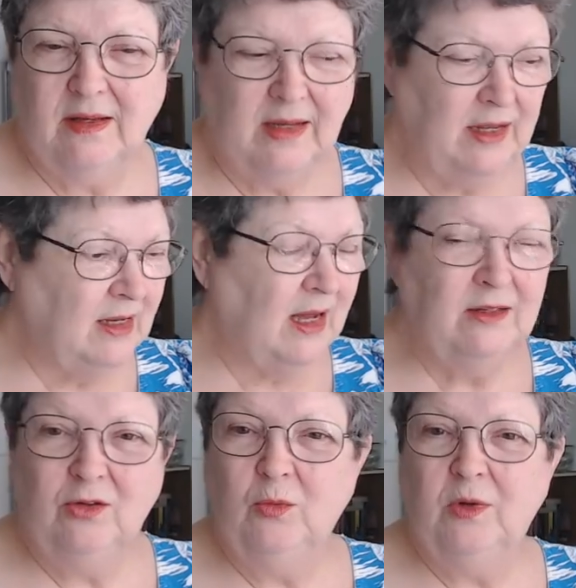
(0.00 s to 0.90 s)
I, I
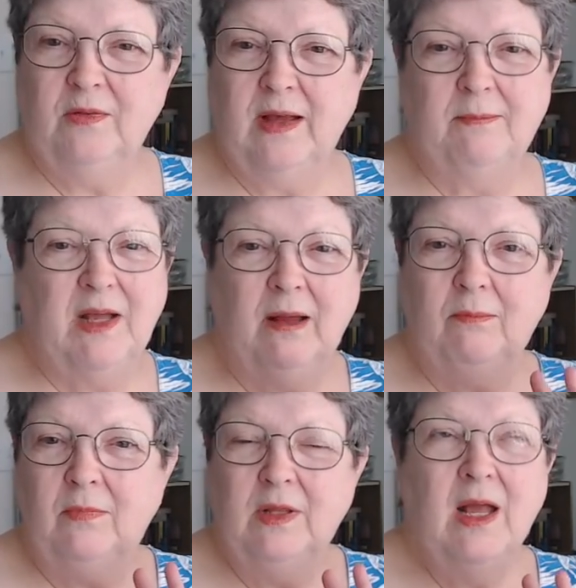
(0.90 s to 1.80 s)
do one. Th- I'm not.
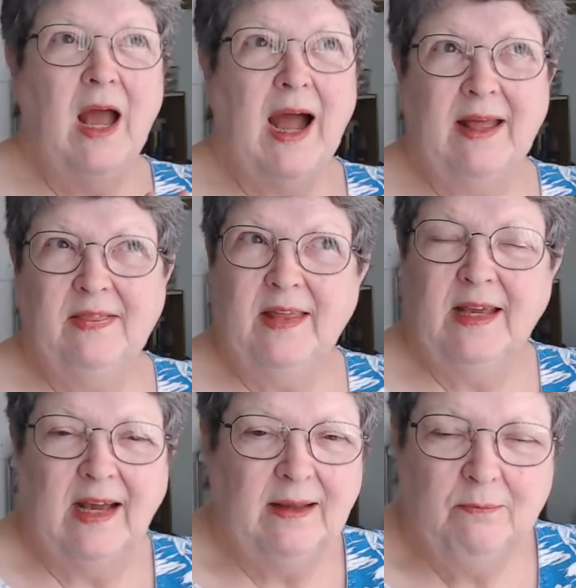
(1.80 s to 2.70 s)
I think
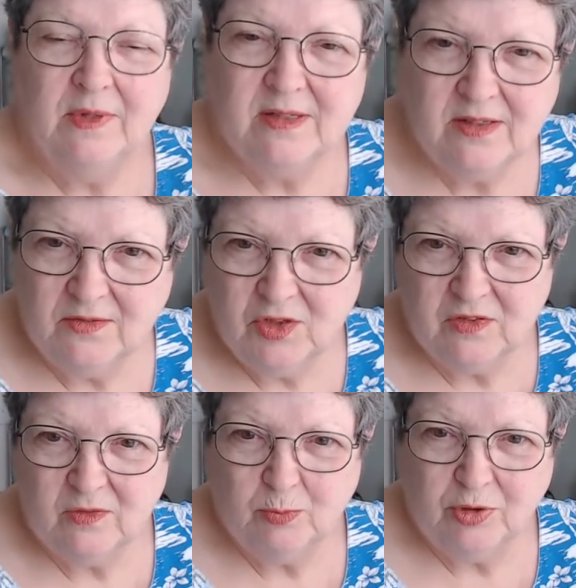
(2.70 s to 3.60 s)
I must have
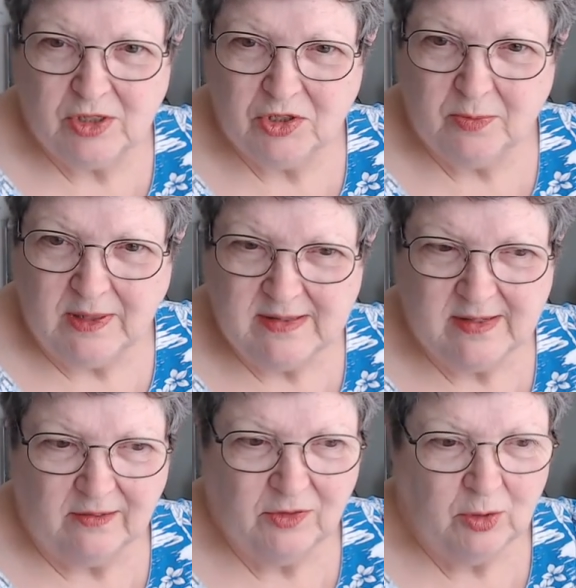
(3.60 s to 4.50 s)
just pressured
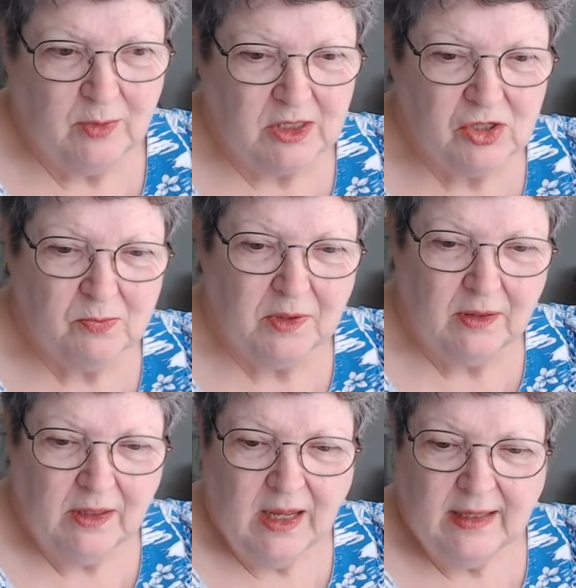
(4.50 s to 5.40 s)
myself too much, but
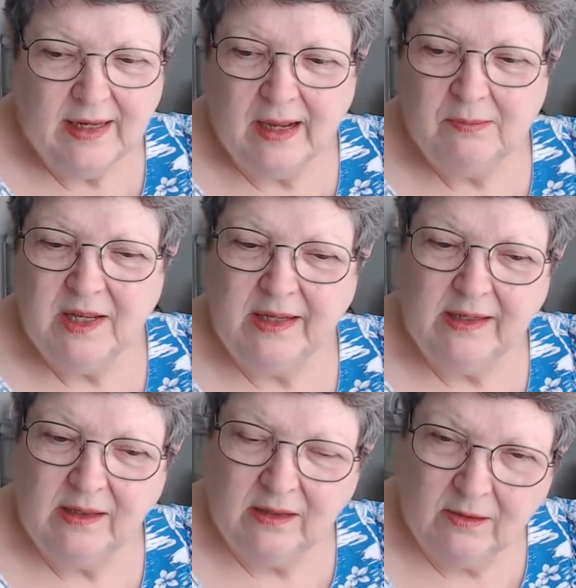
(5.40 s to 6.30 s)
now I'm taking it
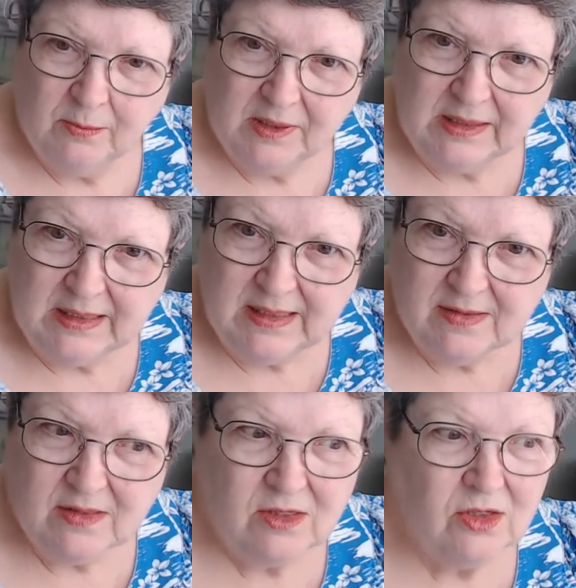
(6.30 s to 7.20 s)
a little bit
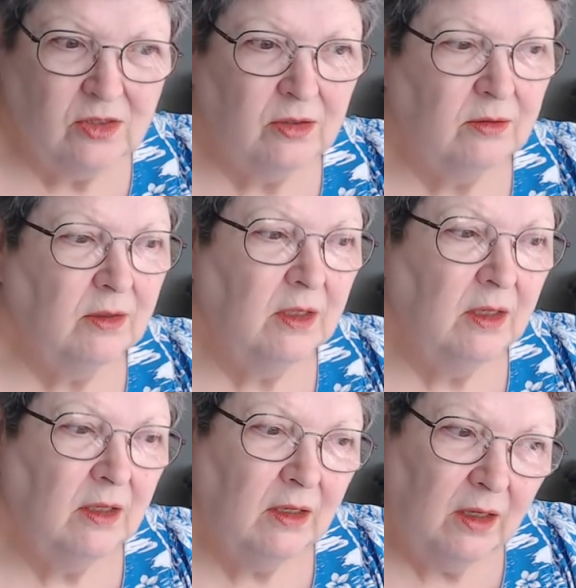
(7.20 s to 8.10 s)
easier,
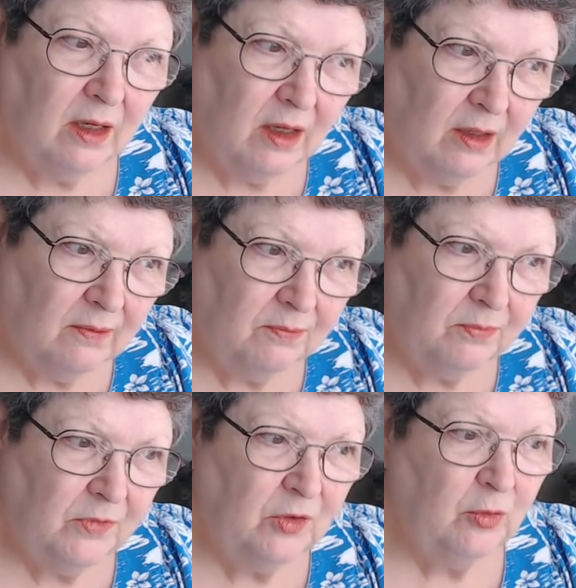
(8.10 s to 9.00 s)
um,
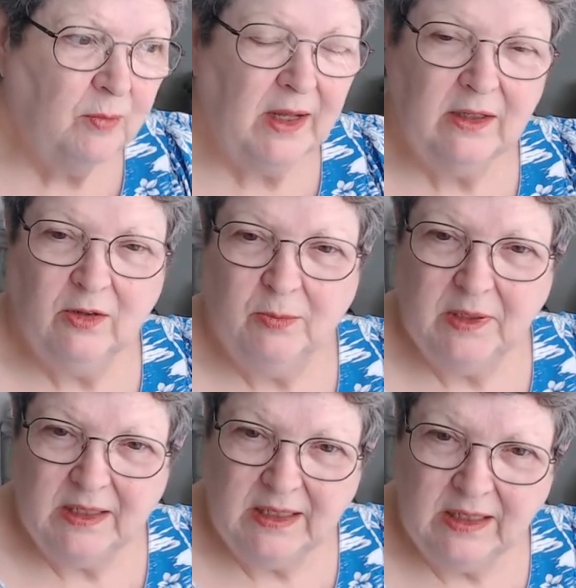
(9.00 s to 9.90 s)
doing my little
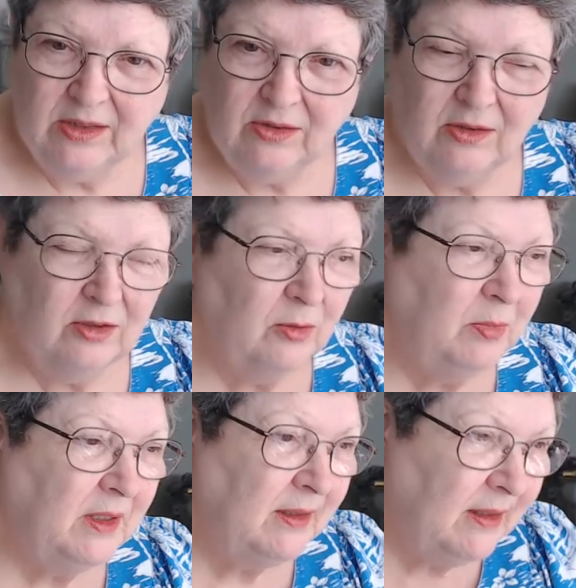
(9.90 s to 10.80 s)
bit here, a little
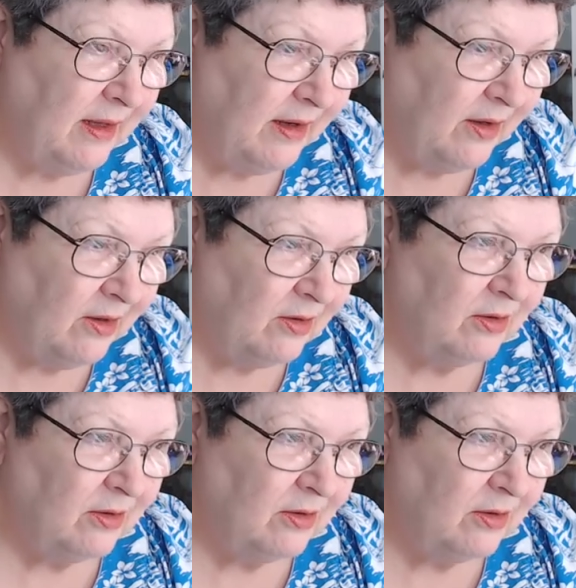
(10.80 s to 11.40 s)
bit there,